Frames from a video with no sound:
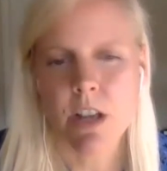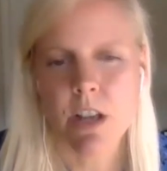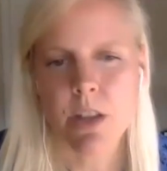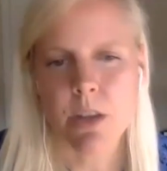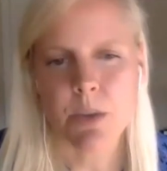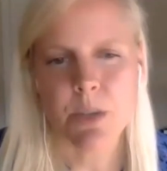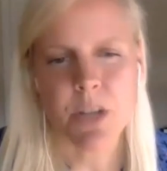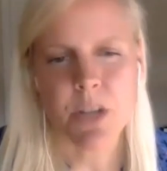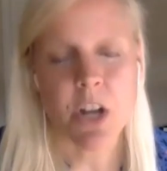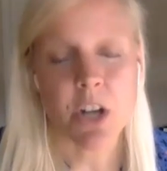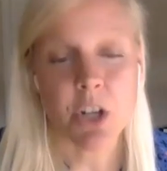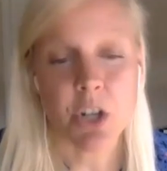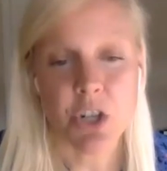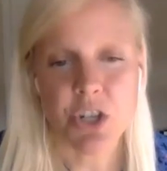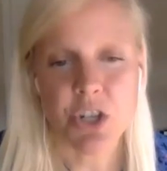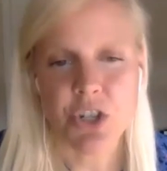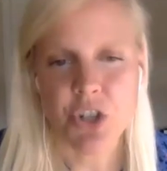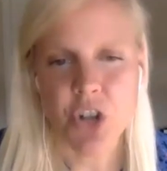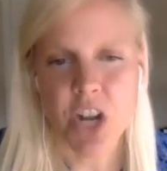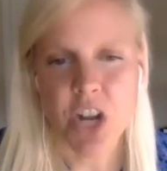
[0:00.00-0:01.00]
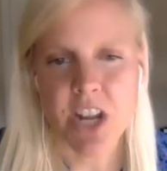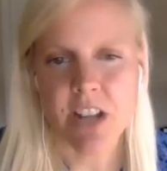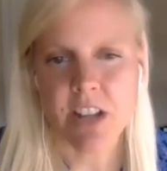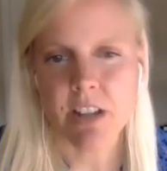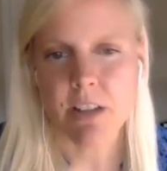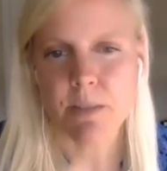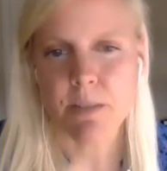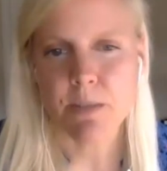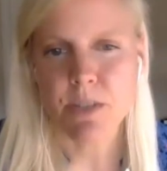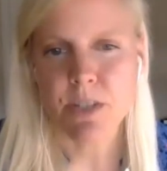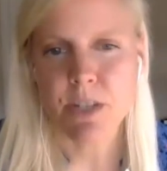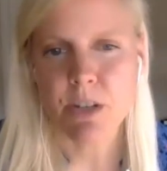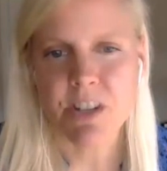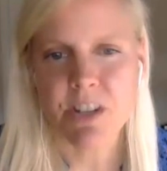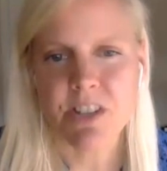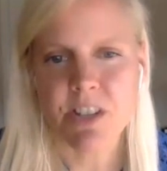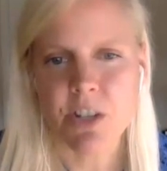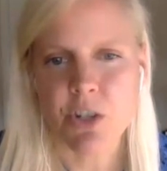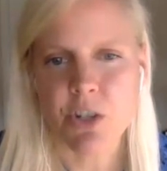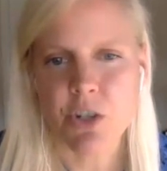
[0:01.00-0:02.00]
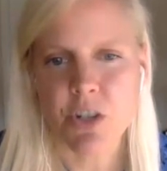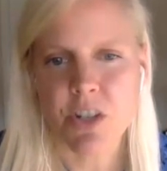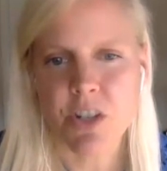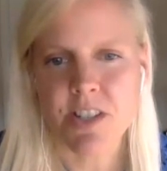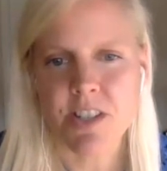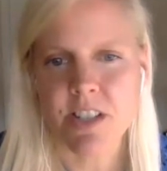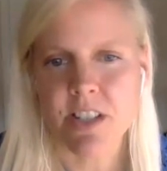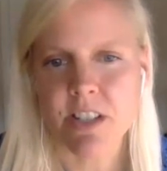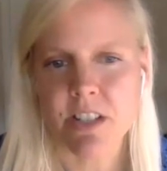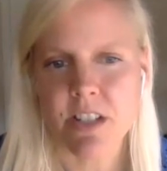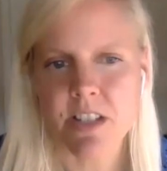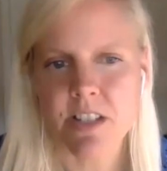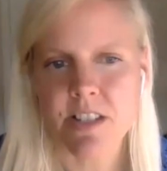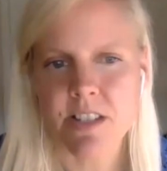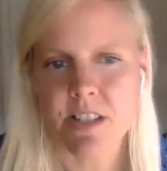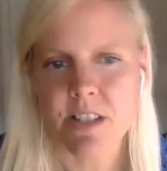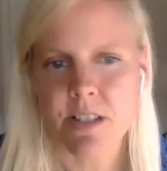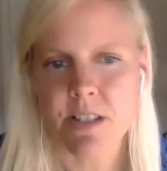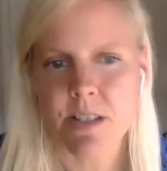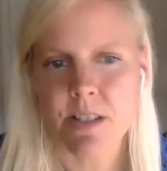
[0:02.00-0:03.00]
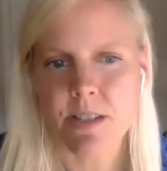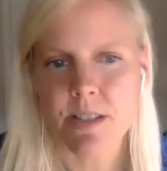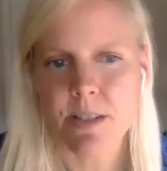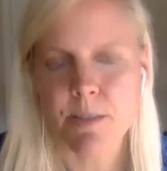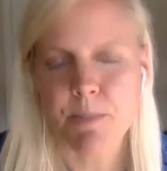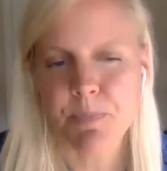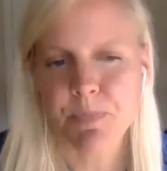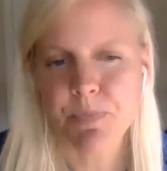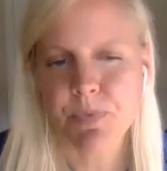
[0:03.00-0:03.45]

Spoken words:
There was a hunger strike, serious injuries and illnesses,